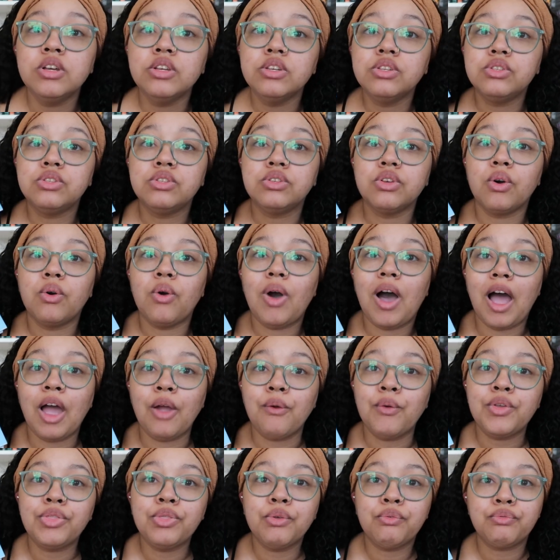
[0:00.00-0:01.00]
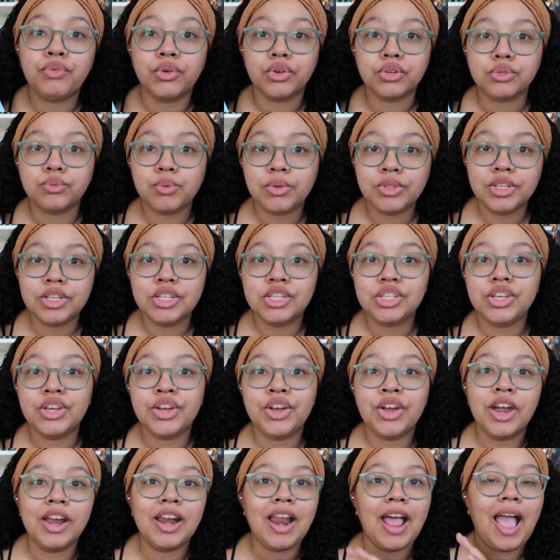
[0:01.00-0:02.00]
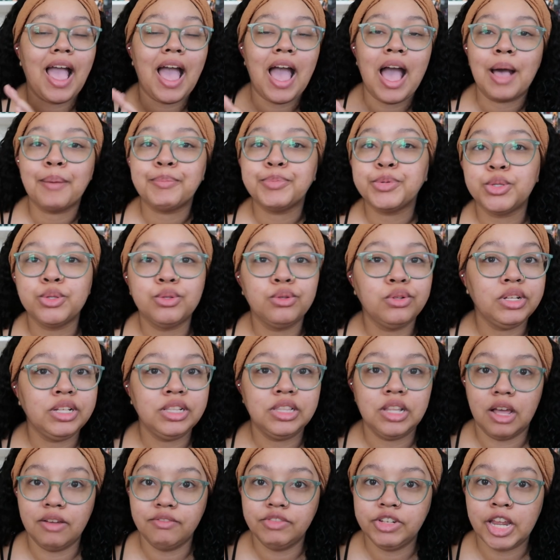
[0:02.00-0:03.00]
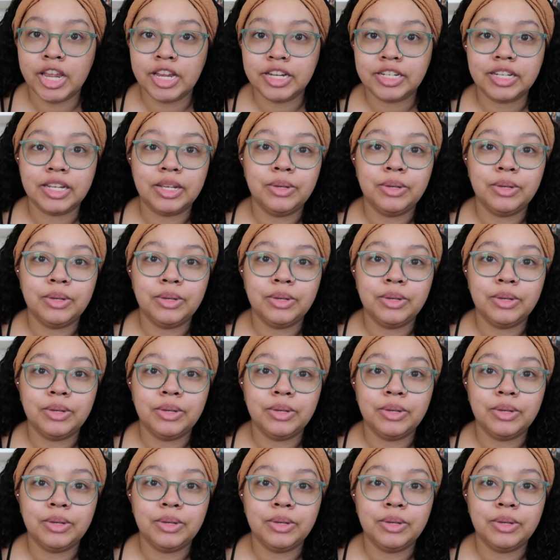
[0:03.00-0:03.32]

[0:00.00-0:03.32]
So I read the first one this year and I absolutely loved it.